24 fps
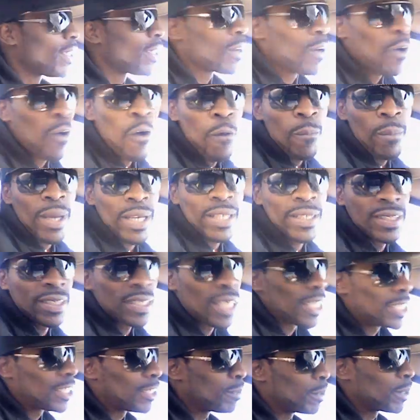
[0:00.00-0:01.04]
It all makes
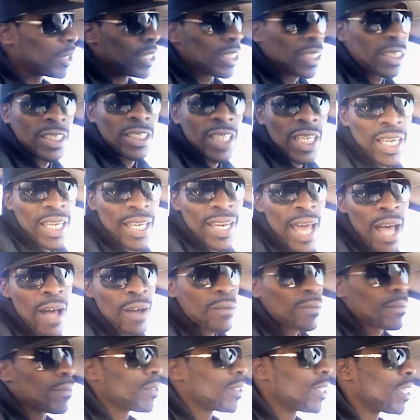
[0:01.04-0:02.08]
sense, but just check it
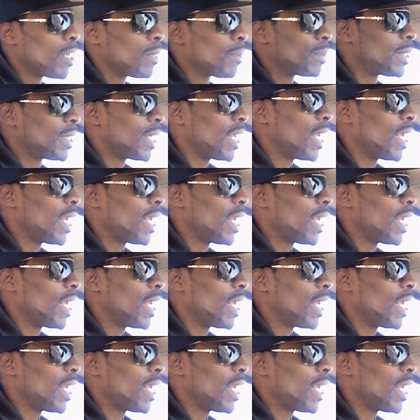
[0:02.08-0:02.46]
out, you know what I'm